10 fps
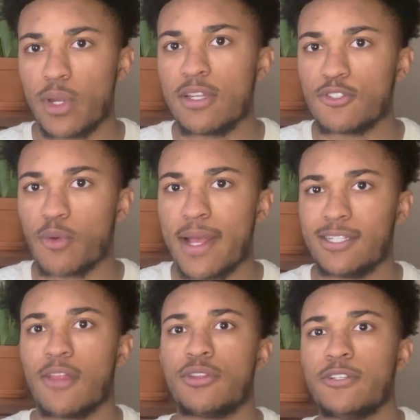winning these trades
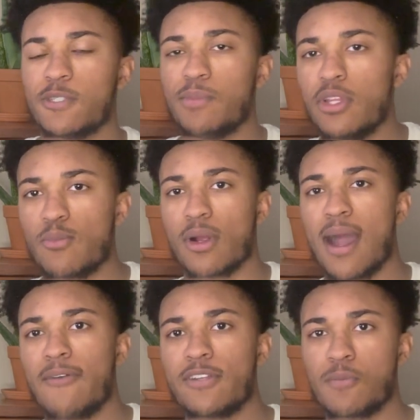other than just building more
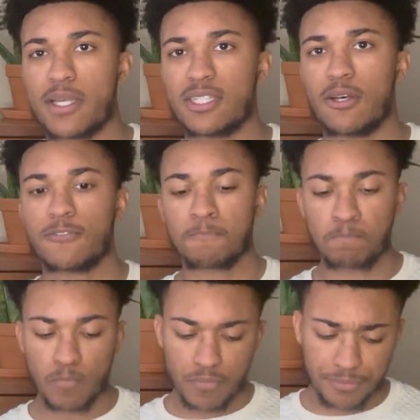confidence in myself
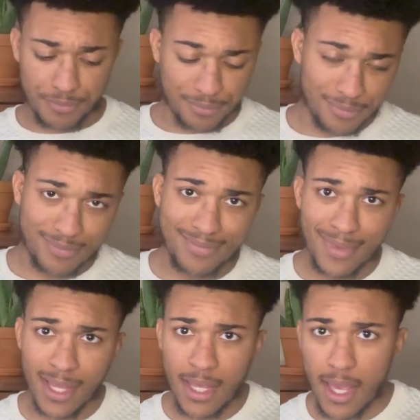
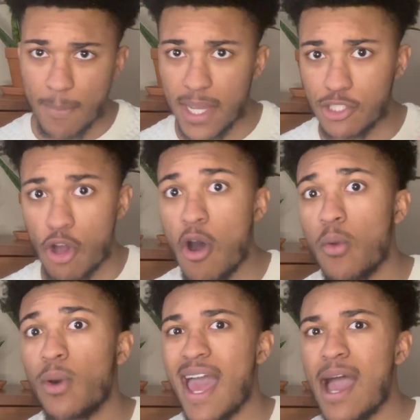and being
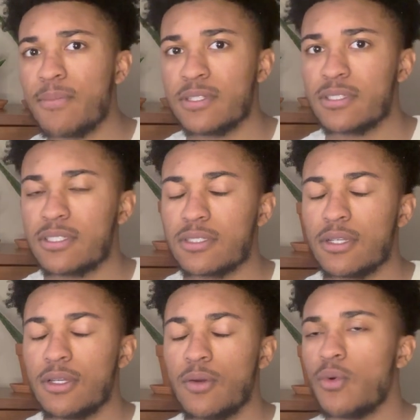taught what happens
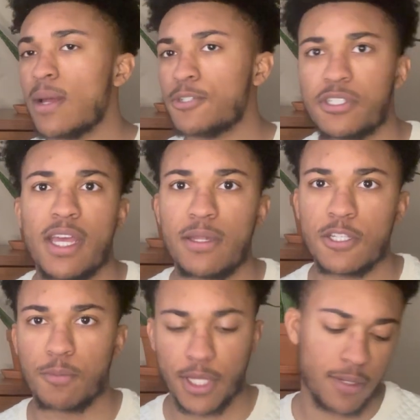when I just stay
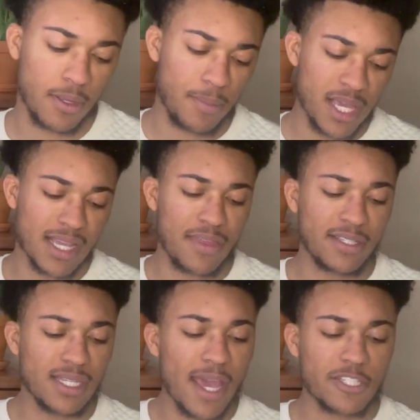disciplined. Because I
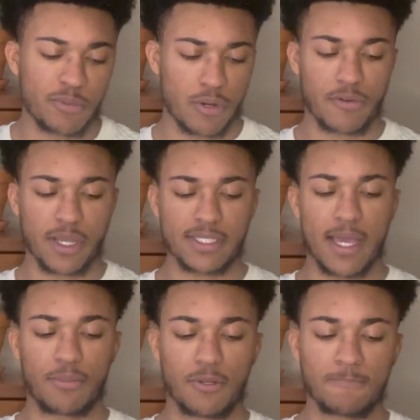think today is a perfect
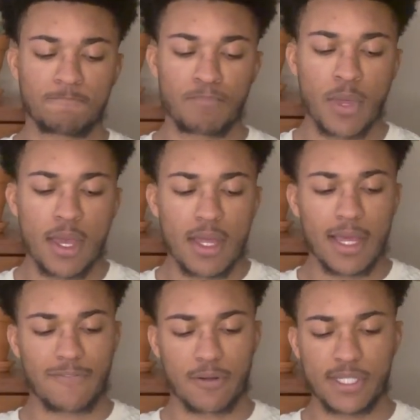example.
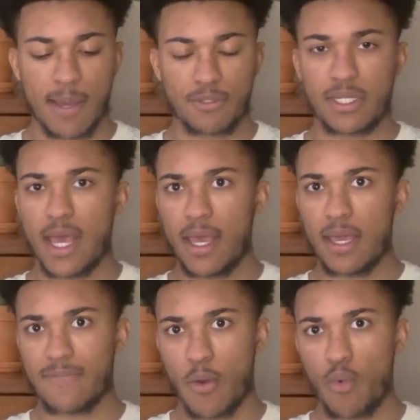Like, for example, today,
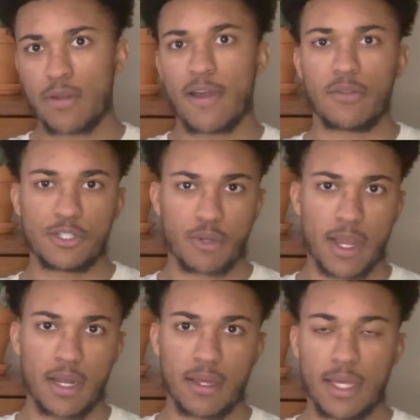if I would have held the
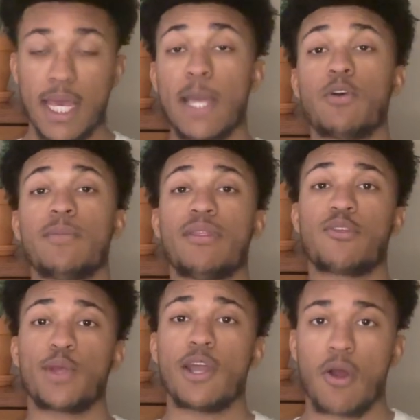trade, it would have been
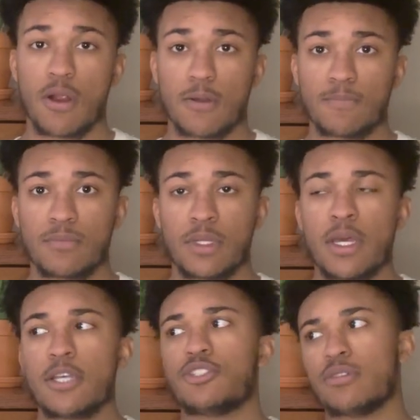3R.
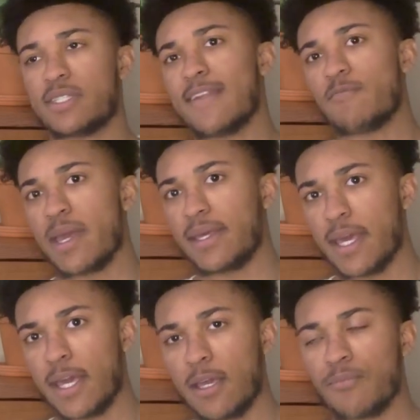So instead of
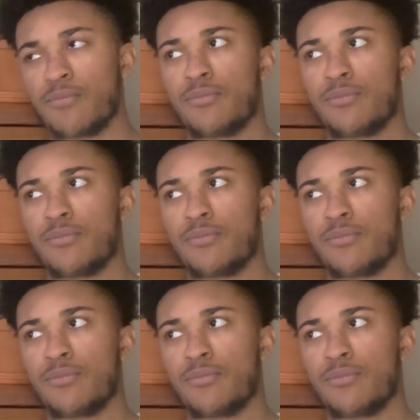making,